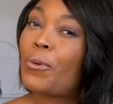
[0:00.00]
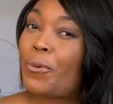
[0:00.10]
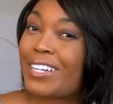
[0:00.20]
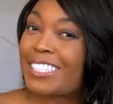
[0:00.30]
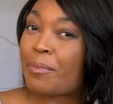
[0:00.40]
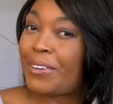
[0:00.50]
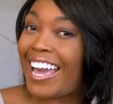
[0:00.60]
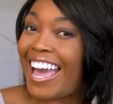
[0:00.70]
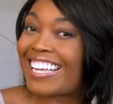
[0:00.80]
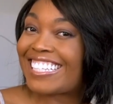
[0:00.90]
What is up, you
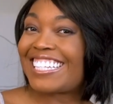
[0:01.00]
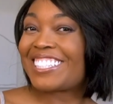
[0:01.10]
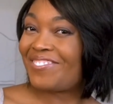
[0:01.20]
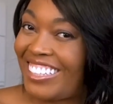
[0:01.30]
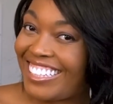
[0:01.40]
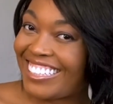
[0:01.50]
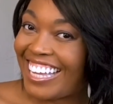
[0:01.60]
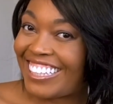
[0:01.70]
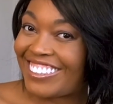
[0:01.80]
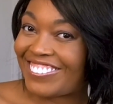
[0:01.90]
guys? It's me,
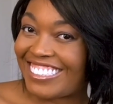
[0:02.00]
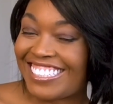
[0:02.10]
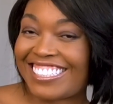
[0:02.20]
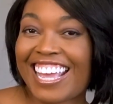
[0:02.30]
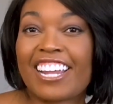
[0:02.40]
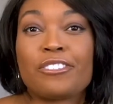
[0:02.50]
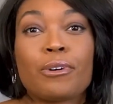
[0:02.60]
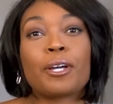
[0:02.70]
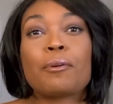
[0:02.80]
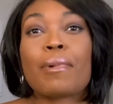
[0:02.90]
Galen Larice, and
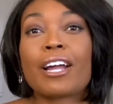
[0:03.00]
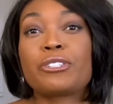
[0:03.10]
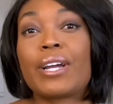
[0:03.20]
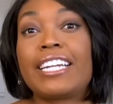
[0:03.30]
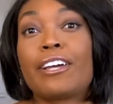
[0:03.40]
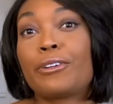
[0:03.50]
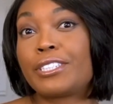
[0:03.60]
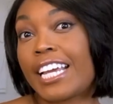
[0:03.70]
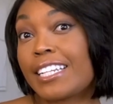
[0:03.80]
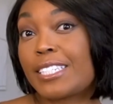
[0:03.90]
welcome back to another
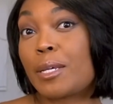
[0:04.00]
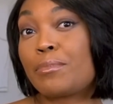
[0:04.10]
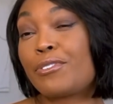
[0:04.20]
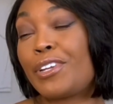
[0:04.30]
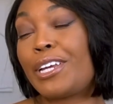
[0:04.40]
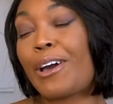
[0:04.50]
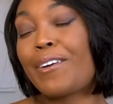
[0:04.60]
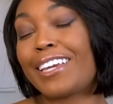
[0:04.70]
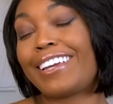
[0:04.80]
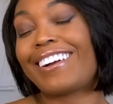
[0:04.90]
dance tips video
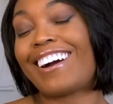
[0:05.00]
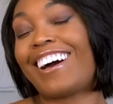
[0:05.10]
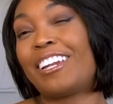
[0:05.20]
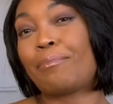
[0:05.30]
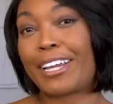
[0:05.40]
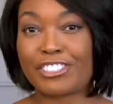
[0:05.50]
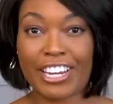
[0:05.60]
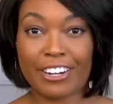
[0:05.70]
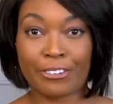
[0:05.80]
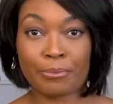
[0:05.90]
here on my
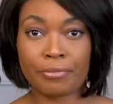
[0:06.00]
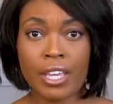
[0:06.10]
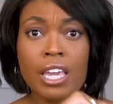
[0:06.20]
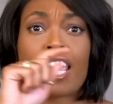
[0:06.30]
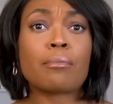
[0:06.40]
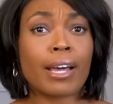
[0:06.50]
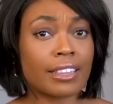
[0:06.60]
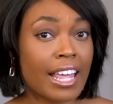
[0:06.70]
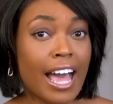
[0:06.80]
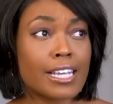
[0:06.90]
channel. In my
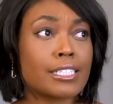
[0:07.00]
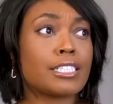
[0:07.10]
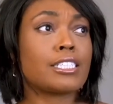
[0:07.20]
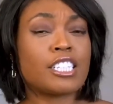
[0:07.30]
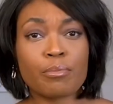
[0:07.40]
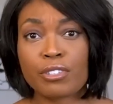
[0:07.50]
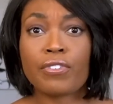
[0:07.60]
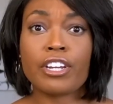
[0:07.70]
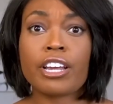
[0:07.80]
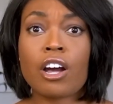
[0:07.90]
last tips
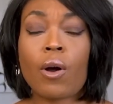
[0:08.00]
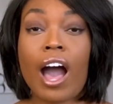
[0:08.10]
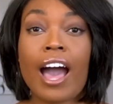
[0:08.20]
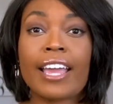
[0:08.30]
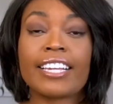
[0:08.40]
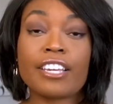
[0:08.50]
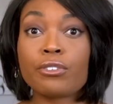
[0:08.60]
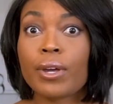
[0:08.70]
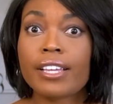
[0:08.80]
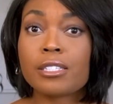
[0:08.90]
video, I gave
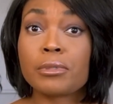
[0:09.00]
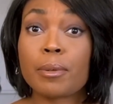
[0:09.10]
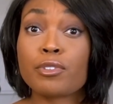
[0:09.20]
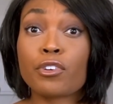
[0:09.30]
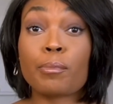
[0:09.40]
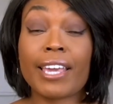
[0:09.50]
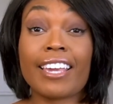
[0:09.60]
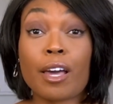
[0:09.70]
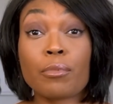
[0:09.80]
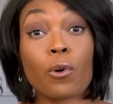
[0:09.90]
you guys some tips for
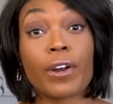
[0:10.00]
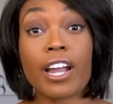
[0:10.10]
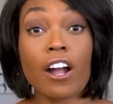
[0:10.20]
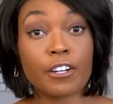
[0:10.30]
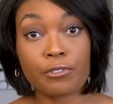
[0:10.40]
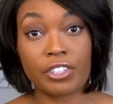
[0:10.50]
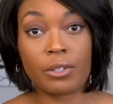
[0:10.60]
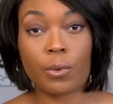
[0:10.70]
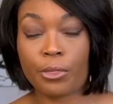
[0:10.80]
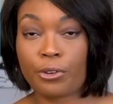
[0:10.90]
picking up
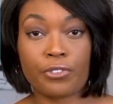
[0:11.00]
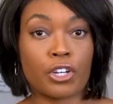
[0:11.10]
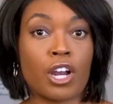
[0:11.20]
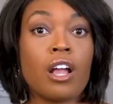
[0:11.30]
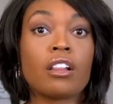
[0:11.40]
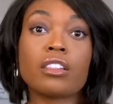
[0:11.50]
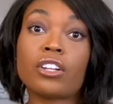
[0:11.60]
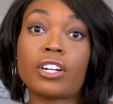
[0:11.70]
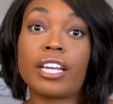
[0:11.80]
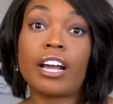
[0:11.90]
choreography, whether if you're
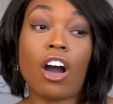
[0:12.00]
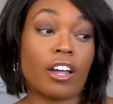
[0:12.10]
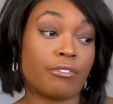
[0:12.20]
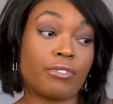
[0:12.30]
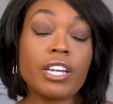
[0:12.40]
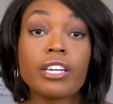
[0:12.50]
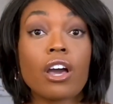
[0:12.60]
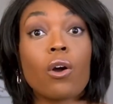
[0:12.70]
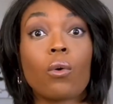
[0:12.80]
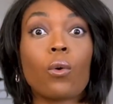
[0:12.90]
learning on
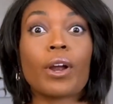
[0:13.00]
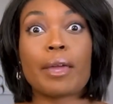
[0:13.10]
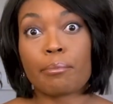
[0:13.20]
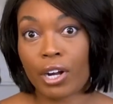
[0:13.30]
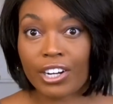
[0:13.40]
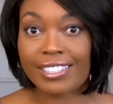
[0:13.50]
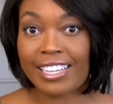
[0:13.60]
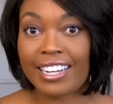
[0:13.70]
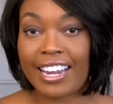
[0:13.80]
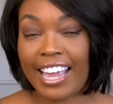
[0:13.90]
video or in
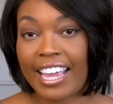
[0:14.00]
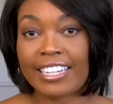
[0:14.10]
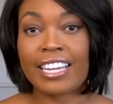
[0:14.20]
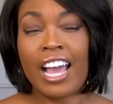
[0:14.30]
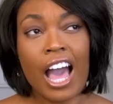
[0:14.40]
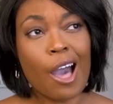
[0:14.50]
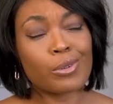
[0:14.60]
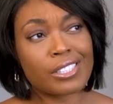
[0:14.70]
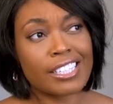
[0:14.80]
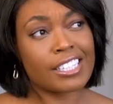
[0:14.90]
person. And I
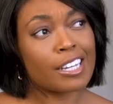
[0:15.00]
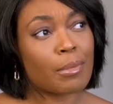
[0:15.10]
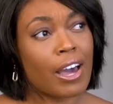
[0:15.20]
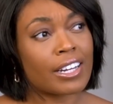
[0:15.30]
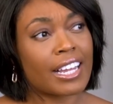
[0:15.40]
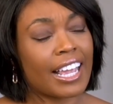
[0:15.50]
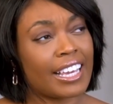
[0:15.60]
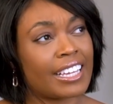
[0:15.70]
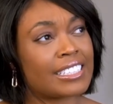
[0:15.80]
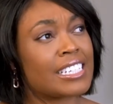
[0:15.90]
was thinking about it,
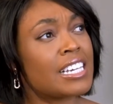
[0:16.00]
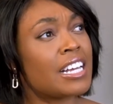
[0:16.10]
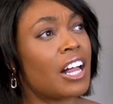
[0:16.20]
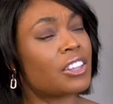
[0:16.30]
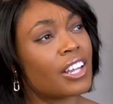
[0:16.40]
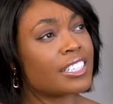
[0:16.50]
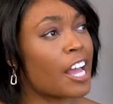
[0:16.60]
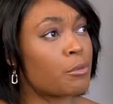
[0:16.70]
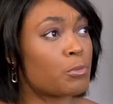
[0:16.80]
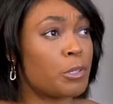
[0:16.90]
and a lot of
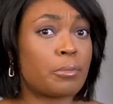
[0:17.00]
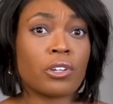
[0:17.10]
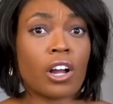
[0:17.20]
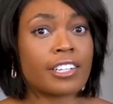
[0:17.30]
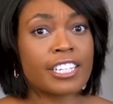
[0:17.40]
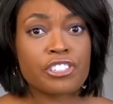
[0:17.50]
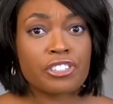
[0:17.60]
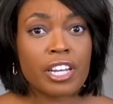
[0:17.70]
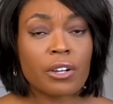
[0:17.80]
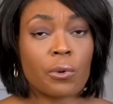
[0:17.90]
times when people are
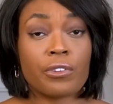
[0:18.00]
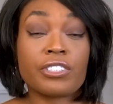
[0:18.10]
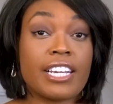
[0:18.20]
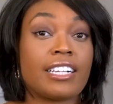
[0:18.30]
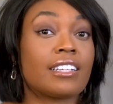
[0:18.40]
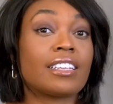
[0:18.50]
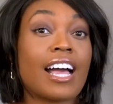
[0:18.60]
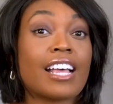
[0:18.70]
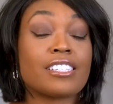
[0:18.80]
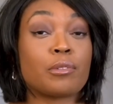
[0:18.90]
auditioning or they're taking
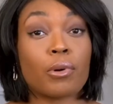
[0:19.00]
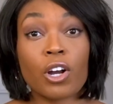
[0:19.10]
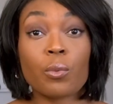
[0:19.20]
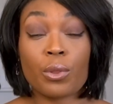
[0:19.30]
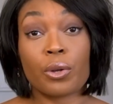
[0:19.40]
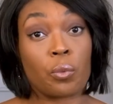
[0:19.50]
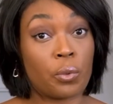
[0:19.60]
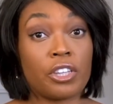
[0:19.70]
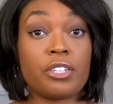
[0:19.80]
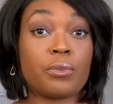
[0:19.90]
class, the part where they're
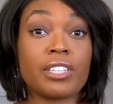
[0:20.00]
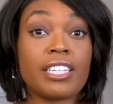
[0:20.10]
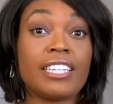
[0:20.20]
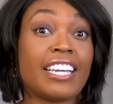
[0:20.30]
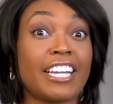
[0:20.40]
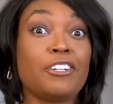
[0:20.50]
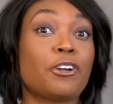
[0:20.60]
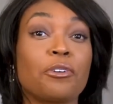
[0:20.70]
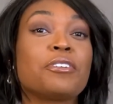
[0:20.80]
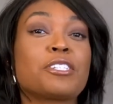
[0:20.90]
really getting
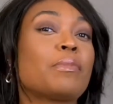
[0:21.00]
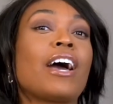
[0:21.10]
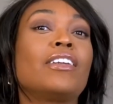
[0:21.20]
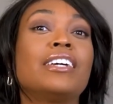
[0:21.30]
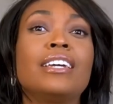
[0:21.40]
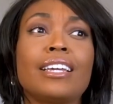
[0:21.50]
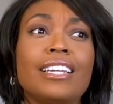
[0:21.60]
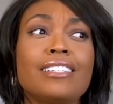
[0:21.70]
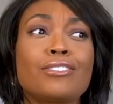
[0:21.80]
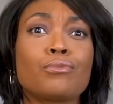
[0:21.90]
nervous about is